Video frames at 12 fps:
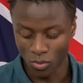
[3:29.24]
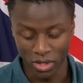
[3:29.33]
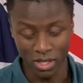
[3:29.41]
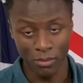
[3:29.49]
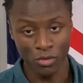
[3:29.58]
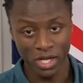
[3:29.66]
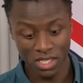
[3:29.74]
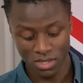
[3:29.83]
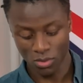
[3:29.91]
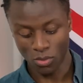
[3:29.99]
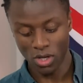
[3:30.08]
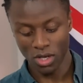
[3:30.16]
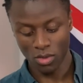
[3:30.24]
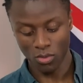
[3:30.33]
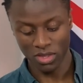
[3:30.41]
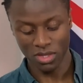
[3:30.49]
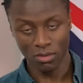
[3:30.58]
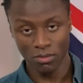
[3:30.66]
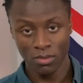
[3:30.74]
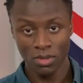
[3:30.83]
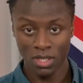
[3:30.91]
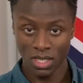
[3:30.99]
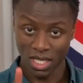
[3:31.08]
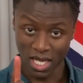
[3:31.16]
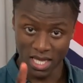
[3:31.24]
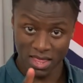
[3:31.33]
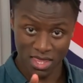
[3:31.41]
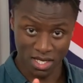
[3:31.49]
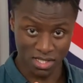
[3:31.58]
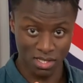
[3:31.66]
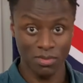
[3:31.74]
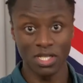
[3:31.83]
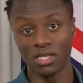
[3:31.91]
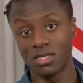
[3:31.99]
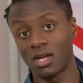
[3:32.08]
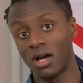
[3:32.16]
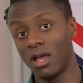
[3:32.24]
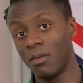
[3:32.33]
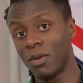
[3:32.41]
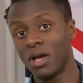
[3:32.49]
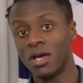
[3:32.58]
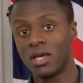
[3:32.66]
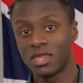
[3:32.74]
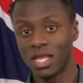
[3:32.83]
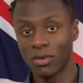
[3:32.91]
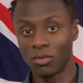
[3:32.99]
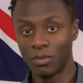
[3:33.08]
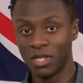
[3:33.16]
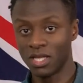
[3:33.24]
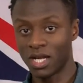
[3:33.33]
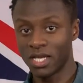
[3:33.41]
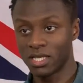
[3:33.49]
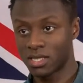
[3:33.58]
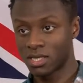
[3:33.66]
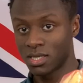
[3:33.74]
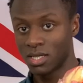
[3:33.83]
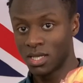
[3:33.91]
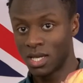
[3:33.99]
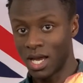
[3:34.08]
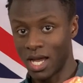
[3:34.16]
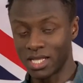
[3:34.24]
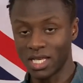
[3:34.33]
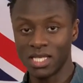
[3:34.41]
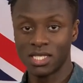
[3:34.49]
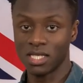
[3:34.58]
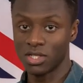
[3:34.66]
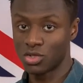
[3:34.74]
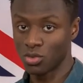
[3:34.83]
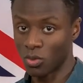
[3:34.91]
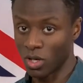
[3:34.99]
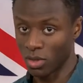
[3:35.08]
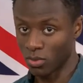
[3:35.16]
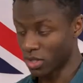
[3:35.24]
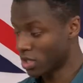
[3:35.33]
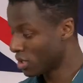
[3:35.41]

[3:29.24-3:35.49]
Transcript: when I'm ready to work with them in 30 minutes time, they will be nice and easy to work with.